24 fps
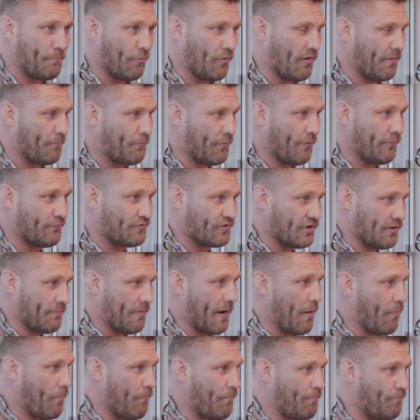Bulletproof Troop,
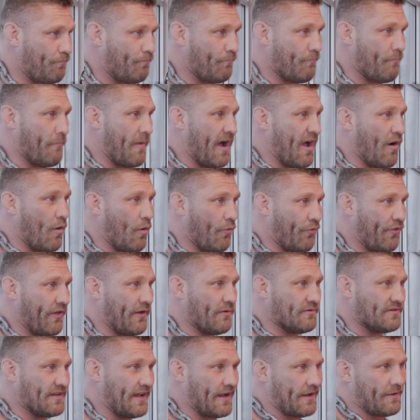my whole thing
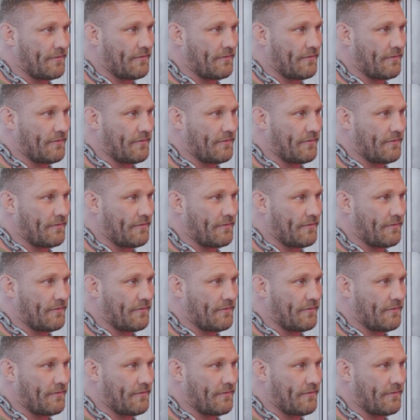was